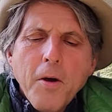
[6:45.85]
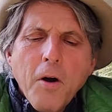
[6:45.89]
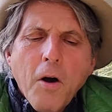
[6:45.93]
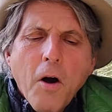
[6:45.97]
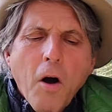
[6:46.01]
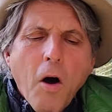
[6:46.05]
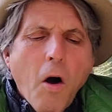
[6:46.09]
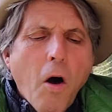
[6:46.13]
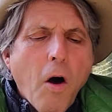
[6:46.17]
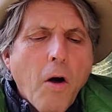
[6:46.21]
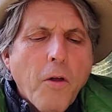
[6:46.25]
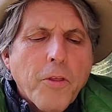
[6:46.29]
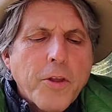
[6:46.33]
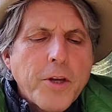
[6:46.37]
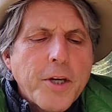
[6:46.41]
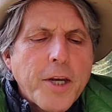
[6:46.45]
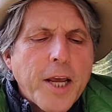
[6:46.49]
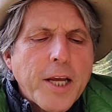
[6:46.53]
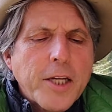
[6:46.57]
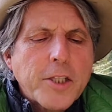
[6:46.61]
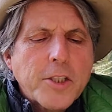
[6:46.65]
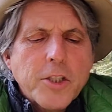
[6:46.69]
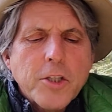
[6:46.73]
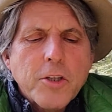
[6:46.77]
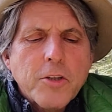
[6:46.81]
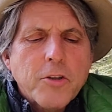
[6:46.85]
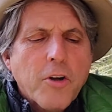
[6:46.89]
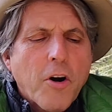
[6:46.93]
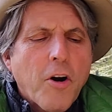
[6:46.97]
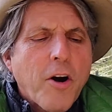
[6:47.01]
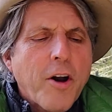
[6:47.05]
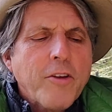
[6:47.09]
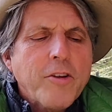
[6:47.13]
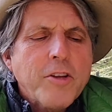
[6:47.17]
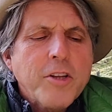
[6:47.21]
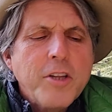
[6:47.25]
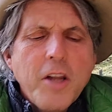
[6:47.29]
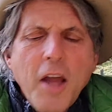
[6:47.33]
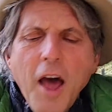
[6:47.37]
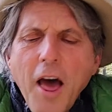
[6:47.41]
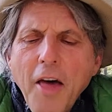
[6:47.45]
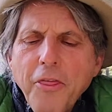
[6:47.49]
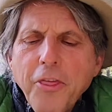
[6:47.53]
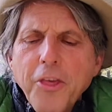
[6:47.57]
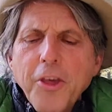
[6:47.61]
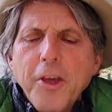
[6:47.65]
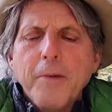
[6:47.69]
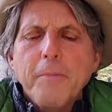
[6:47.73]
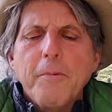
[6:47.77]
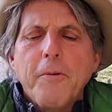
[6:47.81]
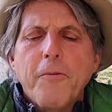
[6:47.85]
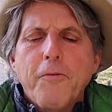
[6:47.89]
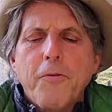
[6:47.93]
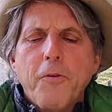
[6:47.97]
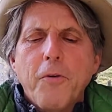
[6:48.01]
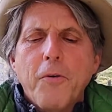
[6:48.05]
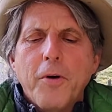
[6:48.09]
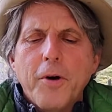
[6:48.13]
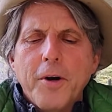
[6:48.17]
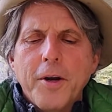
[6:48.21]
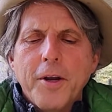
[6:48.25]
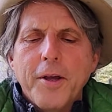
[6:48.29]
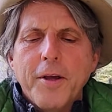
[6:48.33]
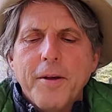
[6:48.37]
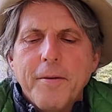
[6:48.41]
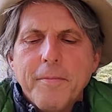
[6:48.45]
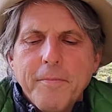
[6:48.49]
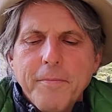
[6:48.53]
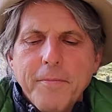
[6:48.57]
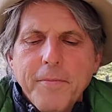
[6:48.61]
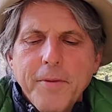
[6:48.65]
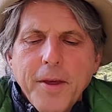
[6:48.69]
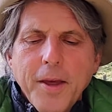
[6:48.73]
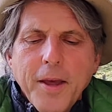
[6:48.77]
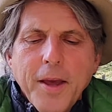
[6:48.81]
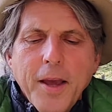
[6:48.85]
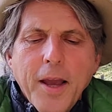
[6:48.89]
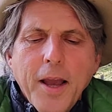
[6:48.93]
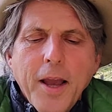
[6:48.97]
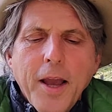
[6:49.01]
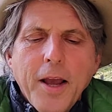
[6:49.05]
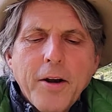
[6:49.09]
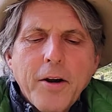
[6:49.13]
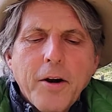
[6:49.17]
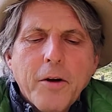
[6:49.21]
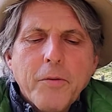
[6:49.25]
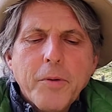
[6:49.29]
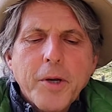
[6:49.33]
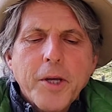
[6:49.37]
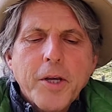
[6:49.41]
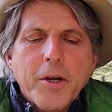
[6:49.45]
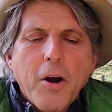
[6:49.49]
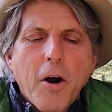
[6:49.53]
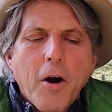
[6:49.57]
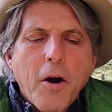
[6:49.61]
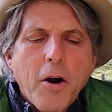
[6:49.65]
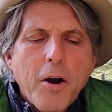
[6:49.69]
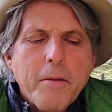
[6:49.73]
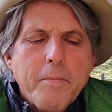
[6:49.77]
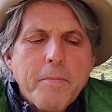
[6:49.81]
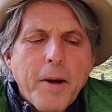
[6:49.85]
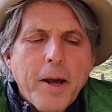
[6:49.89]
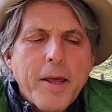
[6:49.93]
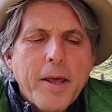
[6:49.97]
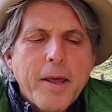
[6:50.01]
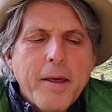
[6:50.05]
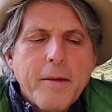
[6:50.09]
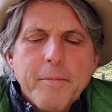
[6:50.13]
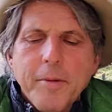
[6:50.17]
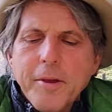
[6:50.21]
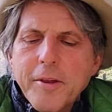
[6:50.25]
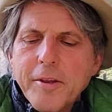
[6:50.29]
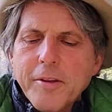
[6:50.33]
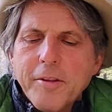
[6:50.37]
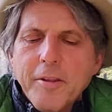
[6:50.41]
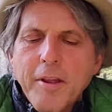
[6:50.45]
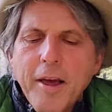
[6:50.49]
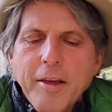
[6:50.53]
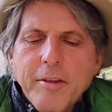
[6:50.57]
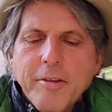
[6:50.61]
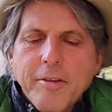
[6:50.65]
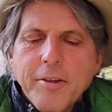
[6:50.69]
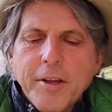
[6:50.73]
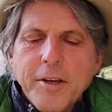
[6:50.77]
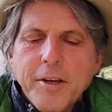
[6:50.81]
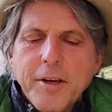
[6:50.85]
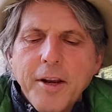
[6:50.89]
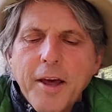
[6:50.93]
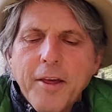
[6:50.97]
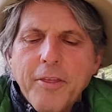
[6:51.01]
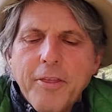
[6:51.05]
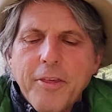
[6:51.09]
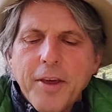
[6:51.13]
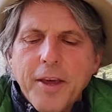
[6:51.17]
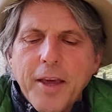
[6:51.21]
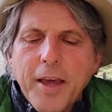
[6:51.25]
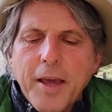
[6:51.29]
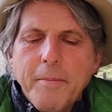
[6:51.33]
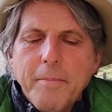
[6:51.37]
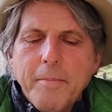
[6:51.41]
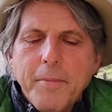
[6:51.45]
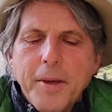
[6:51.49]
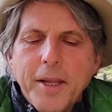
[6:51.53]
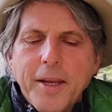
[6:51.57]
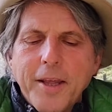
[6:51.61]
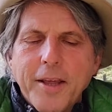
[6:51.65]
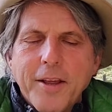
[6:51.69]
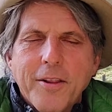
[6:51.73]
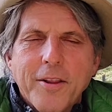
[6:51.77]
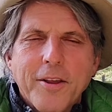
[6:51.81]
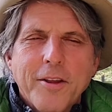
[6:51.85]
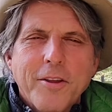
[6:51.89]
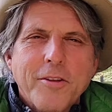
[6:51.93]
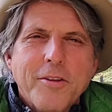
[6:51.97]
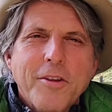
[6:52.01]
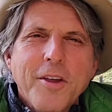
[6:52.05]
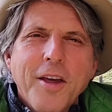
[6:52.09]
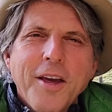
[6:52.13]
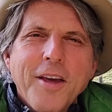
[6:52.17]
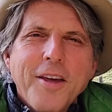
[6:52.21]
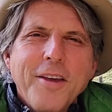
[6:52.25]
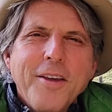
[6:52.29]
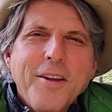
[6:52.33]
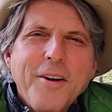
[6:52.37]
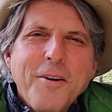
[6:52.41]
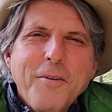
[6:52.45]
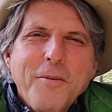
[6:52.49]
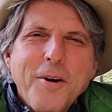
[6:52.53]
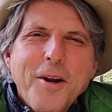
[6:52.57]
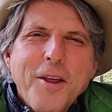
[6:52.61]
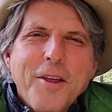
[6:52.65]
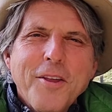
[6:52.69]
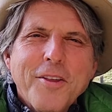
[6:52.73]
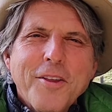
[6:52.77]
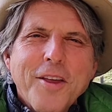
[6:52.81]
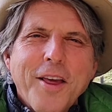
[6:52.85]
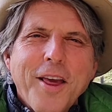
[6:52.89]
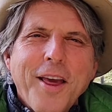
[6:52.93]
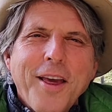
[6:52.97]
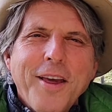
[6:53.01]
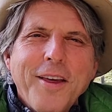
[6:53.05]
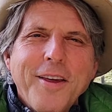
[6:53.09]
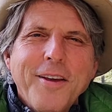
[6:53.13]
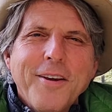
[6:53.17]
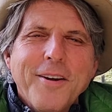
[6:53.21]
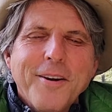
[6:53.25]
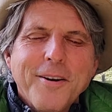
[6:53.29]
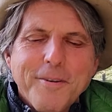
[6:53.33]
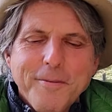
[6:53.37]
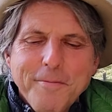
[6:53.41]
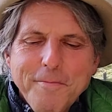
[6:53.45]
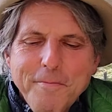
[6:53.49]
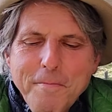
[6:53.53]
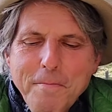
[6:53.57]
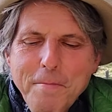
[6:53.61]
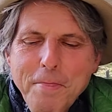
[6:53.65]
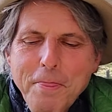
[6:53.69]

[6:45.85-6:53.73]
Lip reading: All the nations are as nothing before him, and are regarded by him as less than nothing and meaningless. You know what he's saying here?